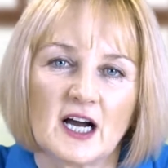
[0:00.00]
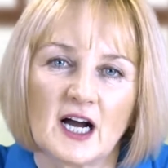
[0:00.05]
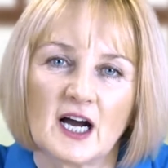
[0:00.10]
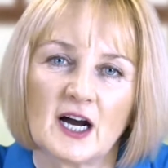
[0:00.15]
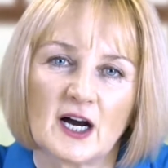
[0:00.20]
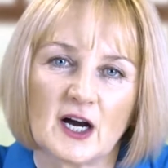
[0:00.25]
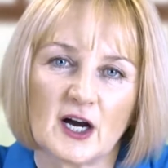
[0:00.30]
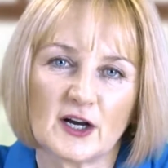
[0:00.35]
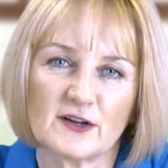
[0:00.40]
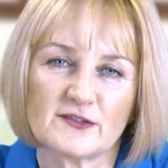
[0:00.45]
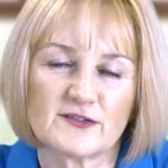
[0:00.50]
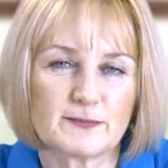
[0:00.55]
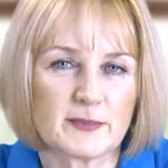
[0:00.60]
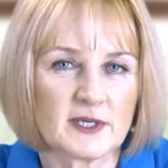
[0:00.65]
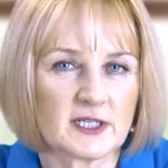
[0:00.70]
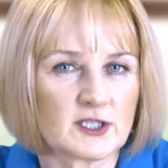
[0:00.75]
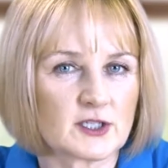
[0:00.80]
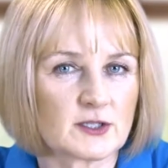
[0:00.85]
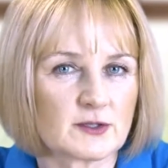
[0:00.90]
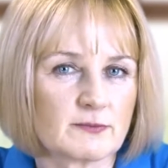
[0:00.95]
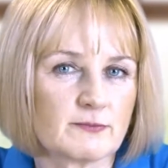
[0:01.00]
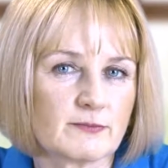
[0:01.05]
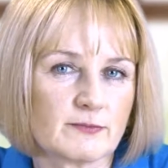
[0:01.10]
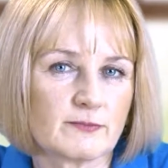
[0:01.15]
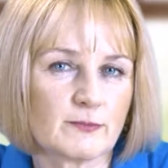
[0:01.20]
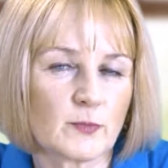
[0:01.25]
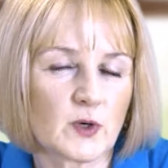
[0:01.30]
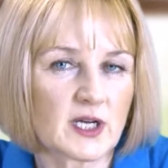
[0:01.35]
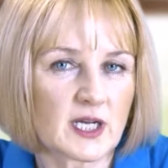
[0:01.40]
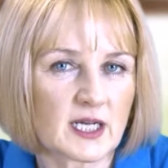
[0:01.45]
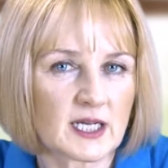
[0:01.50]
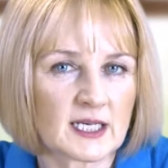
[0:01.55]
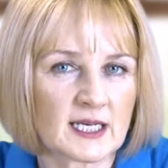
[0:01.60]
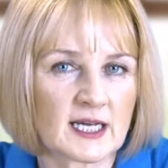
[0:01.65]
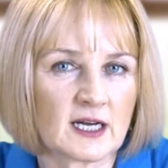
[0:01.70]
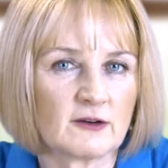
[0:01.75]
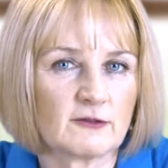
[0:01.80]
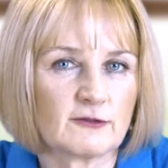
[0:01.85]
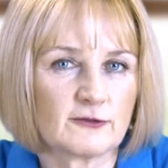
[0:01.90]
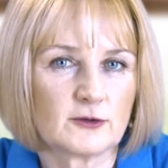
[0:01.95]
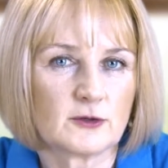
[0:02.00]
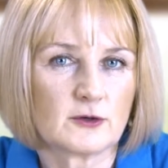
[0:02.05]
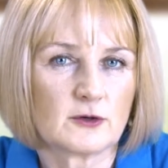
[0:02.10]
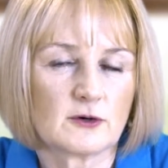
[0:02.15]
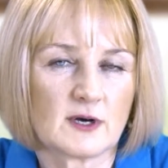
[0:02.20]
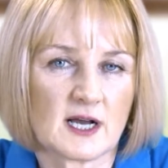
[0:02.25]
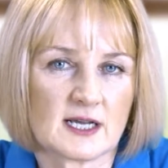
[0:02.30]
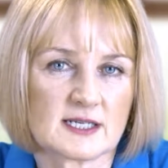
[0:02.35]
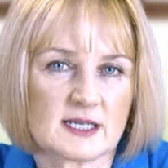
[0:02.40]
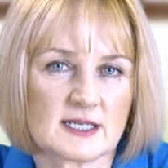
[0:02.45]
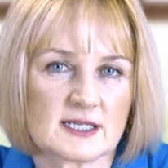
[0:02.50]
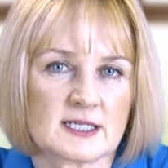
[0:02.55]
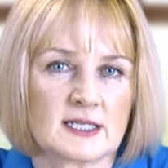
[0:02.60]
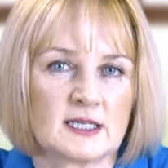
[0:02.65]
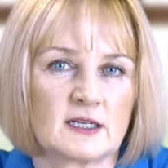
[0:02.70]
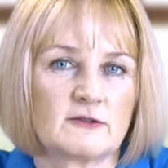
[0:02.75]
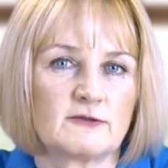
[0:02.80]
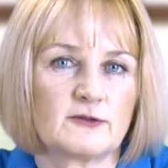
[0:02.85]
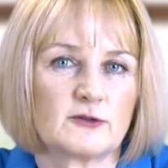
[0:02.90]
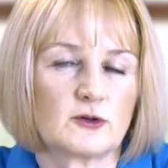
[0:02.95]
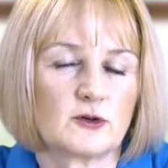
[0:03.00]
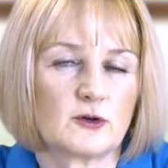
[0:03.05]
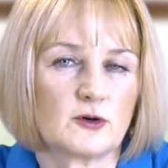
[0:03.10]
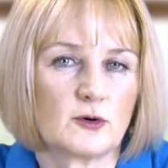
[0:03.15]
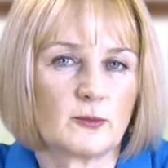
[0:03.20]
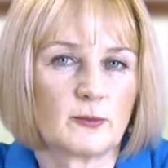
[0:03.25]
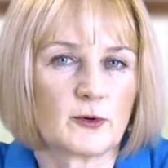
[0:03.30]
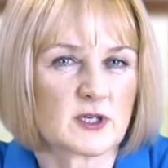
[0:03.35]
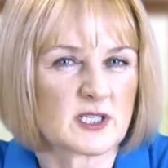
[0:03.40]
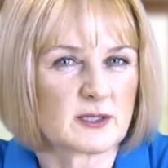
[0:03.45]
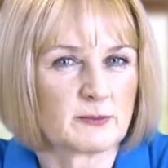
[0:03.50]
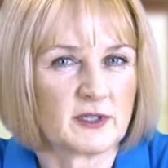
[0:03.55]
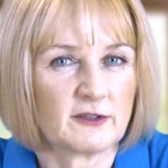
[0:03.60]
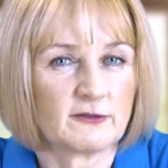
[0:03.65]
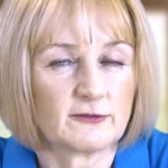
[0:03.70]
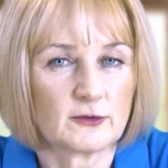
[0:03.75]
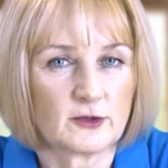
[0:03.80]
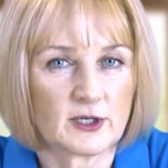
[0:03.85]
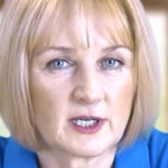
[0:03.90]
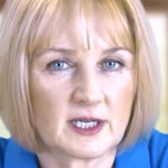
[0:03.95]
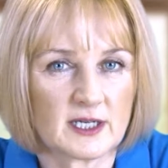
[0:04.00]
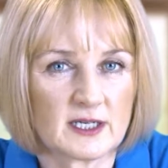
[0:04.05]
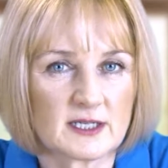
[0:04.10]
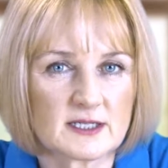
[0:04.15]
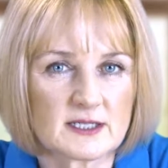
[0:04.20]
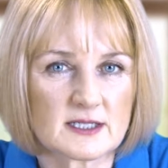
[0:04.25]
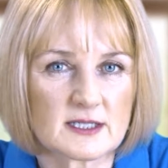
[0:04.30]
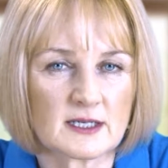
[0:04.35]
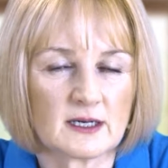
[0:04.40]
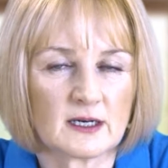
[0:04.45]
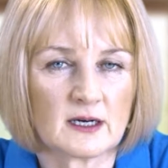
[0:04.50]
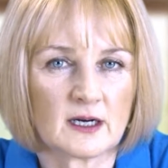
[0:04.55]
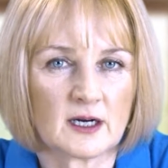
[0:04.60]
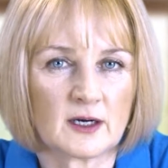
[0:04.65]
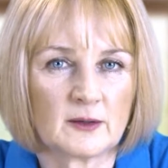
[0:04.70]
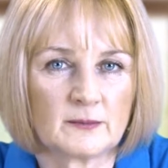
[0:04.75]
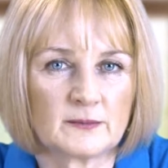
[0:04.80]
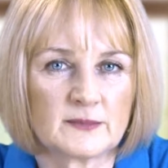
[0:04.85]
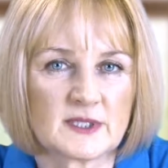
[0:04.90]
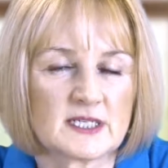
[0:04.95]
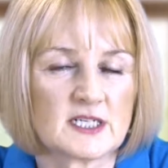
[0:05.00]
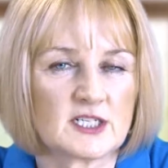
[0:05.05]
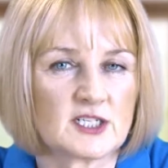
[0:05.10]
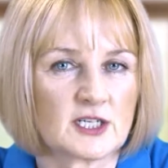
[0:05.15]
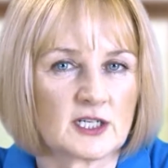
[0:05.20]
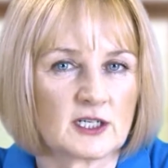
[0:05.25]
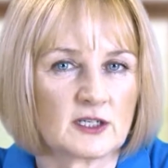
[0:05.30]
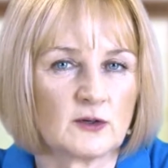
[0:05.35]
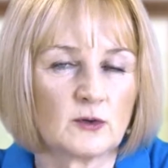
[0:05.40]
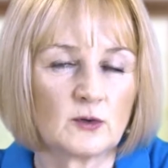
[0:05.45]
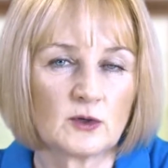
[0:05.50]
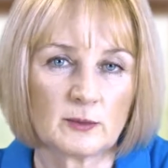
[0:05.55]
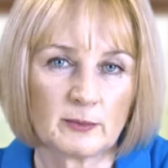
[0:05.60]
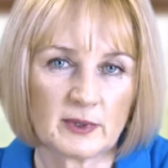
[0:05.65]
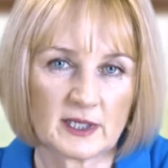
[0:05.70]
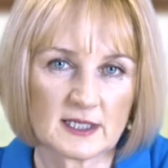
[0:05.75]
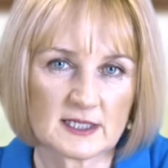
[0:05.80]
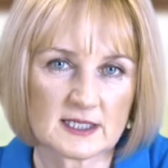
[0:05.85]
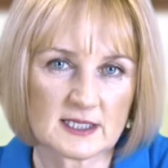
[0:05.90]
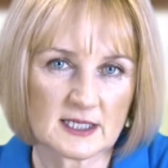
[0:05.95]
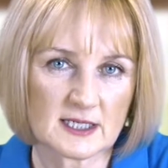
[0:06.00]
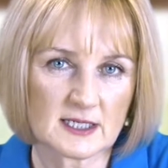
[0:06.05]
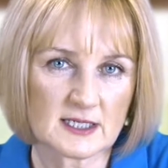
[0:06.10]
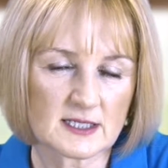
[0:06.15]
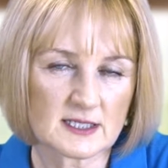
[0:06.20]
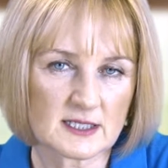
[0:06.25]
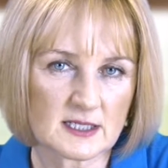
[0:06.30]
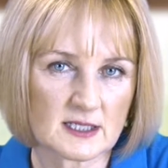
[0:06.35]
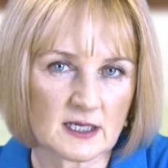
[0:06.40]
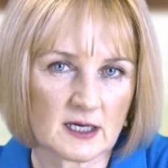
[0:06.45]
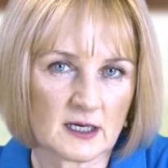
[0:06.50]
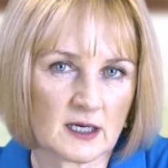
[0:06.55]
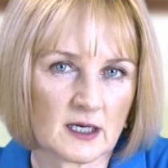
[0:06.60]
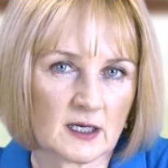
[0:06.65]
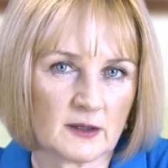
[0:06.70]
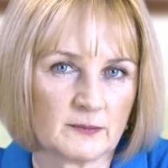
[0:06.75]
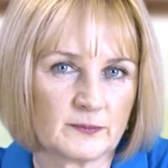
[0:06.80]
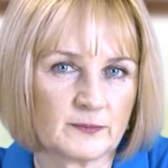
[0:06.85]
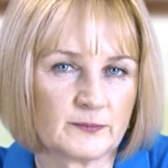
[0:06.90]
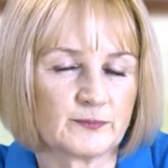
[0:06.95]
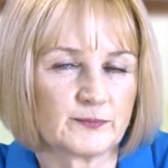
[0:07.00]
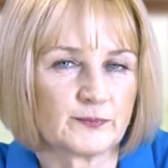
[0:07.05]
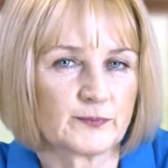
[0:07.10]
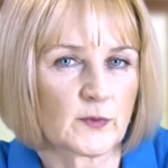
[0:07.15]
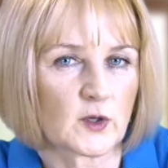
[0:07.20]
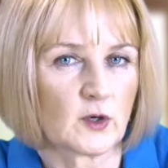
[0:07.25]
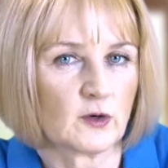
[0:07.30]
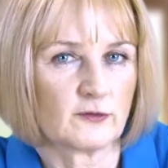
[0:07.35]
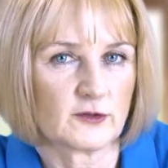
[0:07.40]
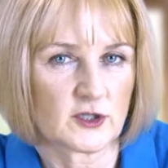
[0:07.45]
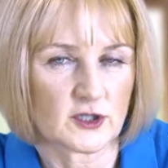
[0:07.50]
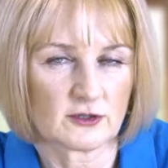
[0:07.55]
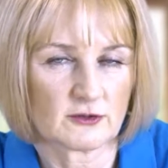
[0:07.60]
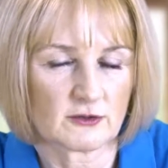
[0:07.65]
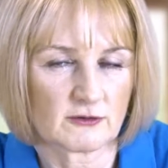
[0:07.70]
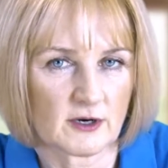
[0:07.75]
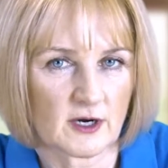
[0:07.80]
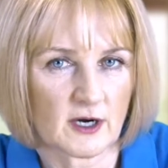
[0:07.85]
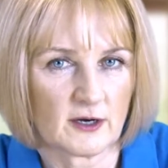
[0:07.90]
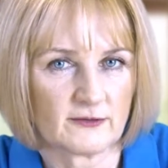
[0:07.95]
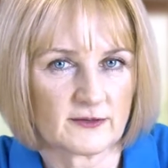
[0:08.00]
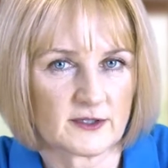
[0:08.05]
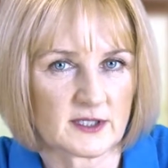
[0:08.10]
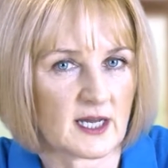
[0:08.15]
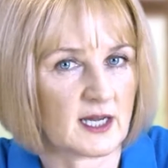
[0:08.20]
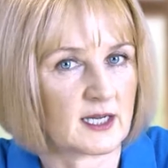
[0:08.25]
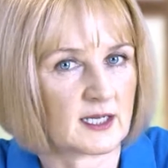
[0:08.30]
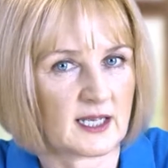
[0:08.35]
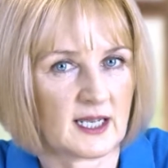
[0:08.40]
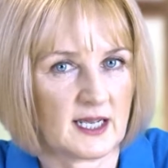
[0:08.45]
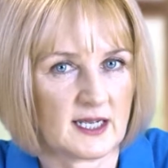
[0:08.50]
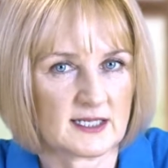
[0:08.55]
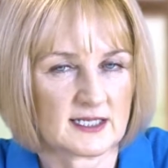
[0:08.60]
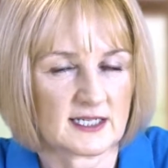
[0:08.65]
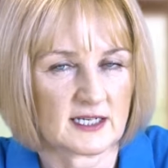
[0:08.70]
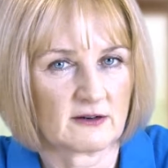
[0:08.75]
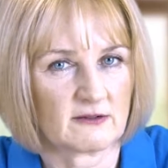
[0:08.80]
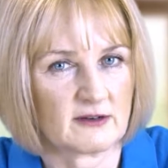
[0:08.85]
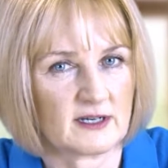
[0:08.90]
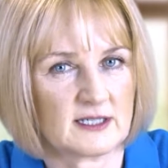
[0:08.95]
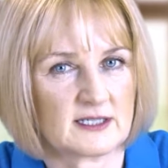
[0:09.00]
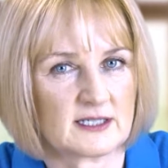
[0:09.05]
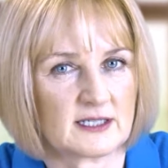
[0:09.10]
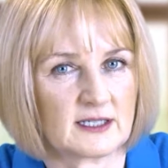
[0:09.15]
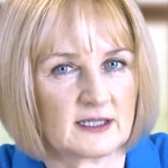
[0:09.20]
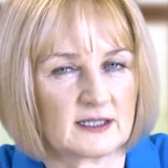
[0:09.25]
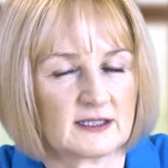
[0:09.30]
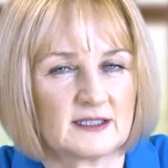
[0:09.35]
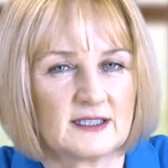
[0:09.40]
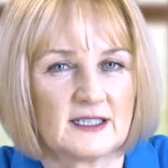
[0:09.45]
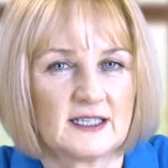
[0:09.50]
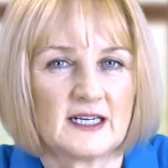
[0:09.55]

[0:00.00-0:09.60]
I've been working now for SSNL for approximately 4 years, teaching all abilities of Sugarcraft and cake decorating.